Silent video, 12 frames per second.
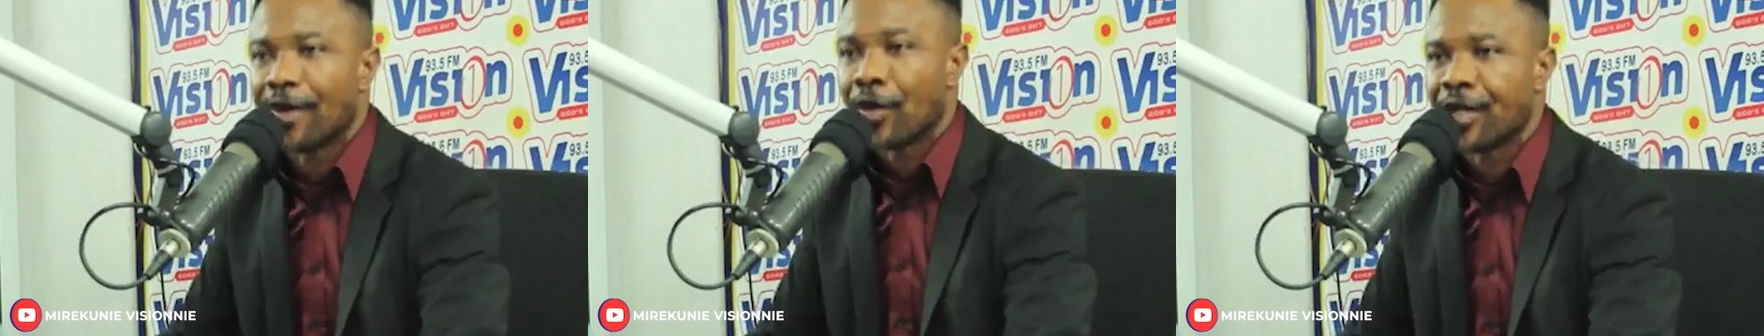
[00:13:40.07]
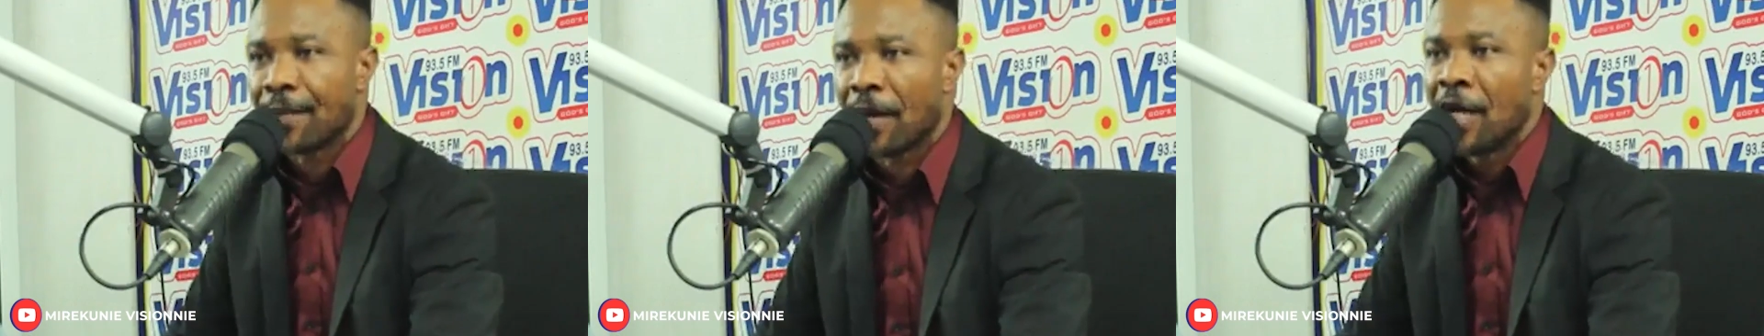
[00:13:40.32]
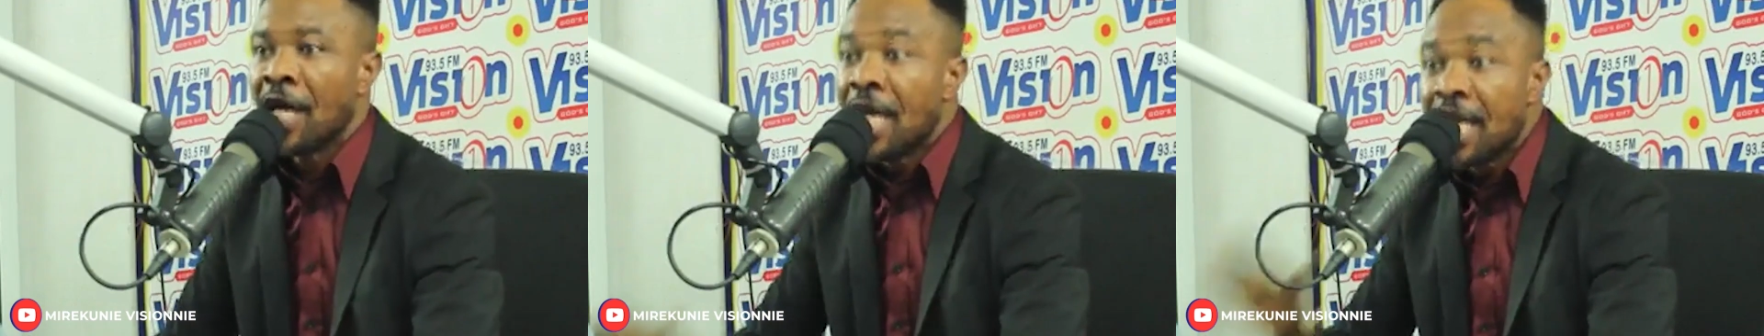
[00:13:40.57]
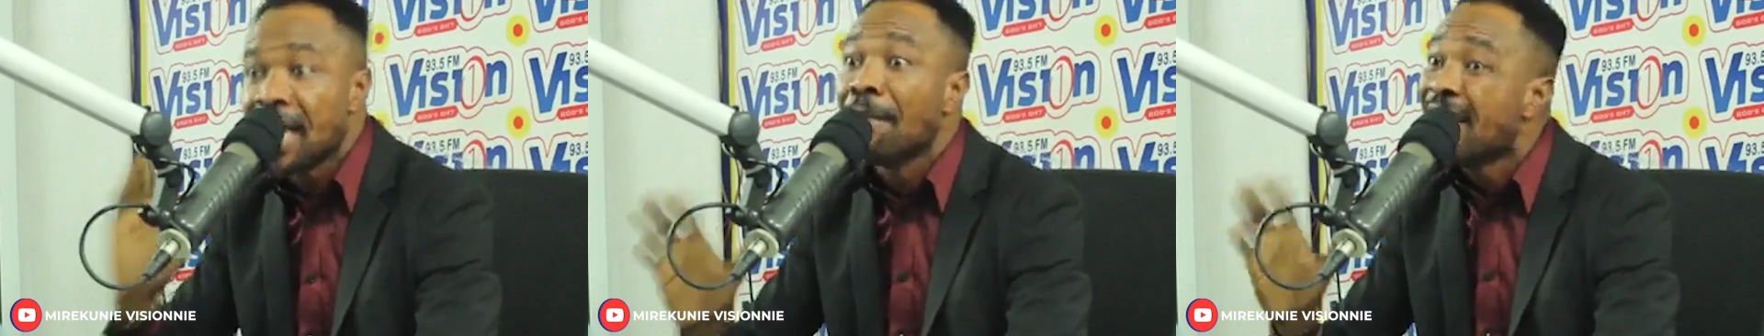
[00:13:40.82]
I your dear man.
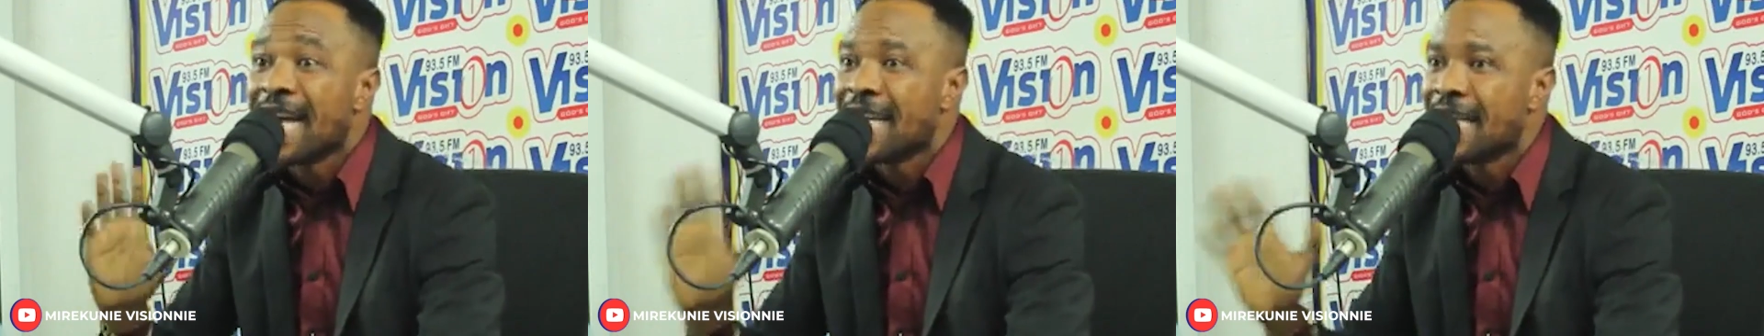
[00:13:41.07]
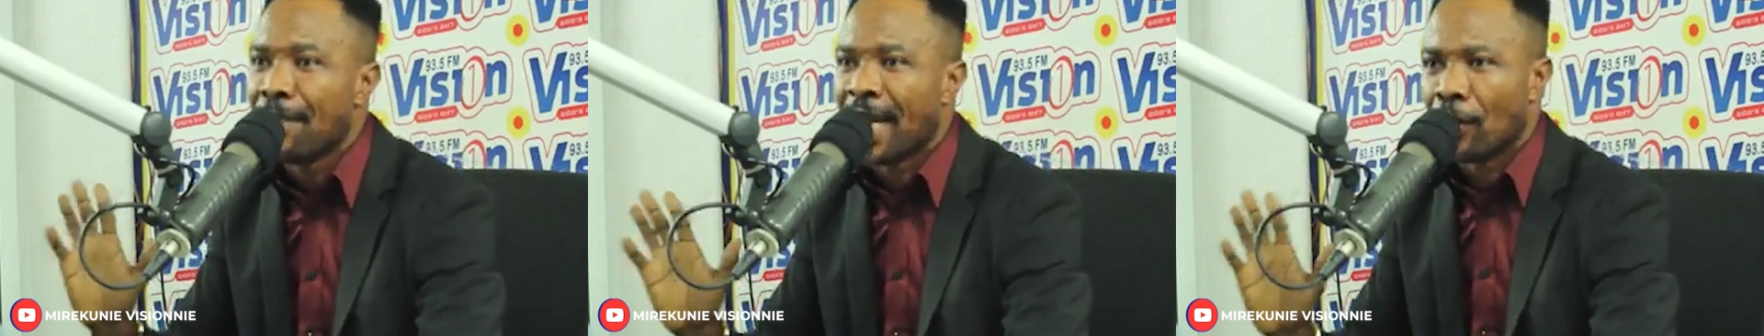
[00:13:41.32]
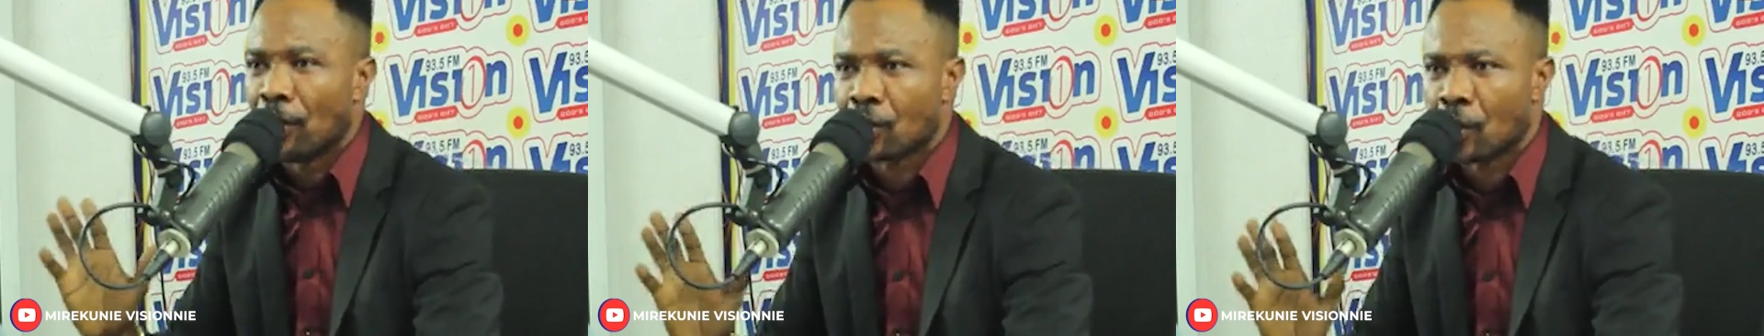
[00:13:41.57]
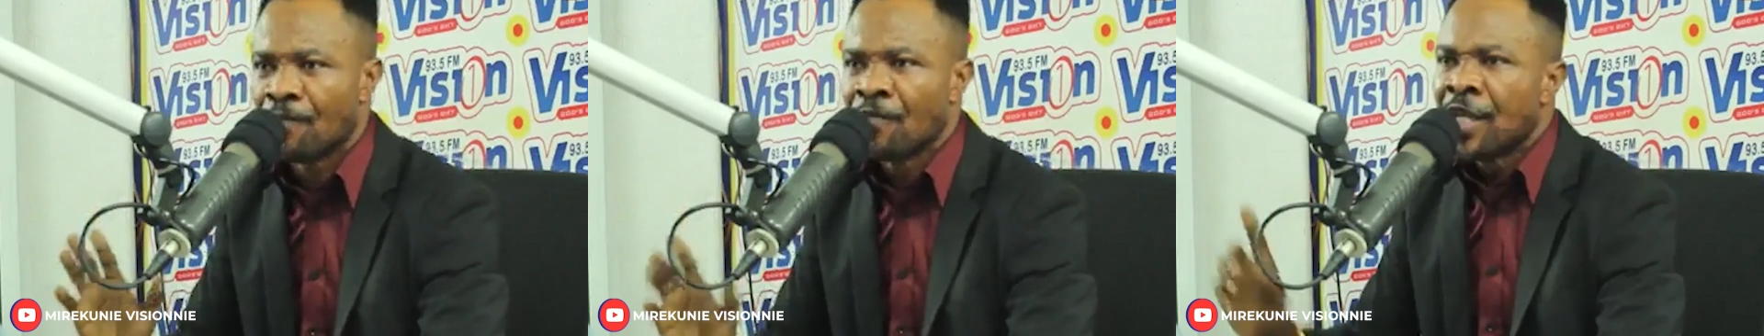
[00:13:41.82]
You may any my
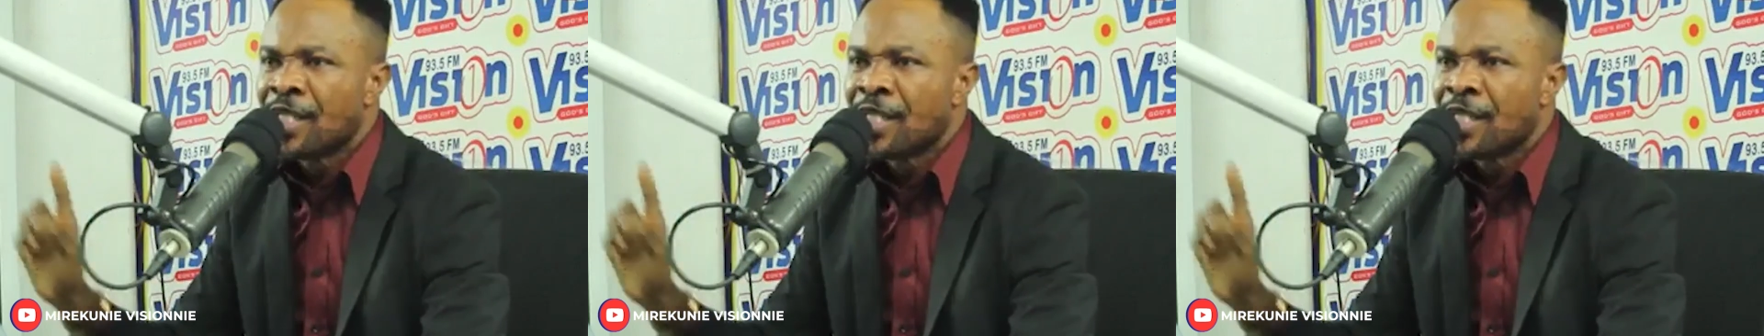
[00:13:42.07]
hustle.